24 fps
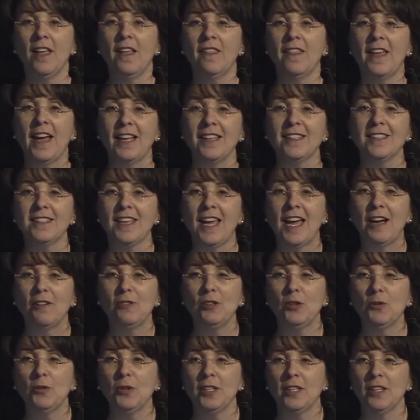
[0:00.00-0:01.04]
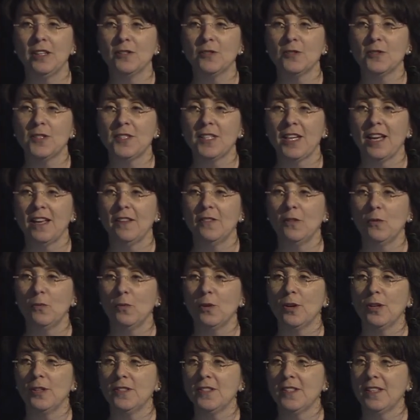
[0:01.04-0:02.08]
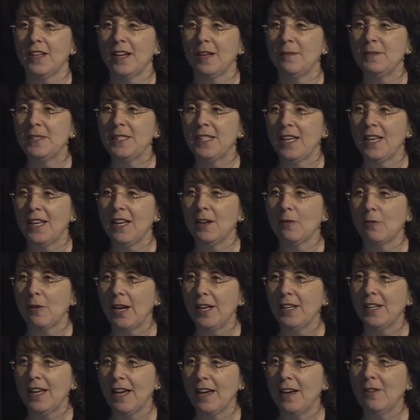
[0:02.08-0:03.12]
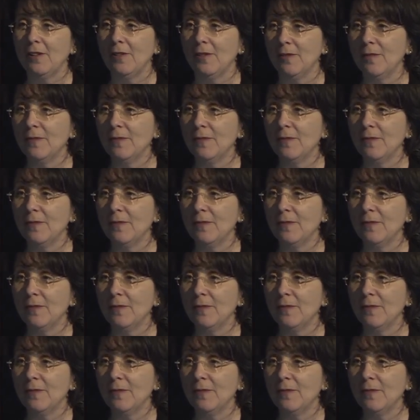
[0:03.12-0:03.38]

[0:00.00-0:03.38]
That's how you can understand the words that I'm saying right now.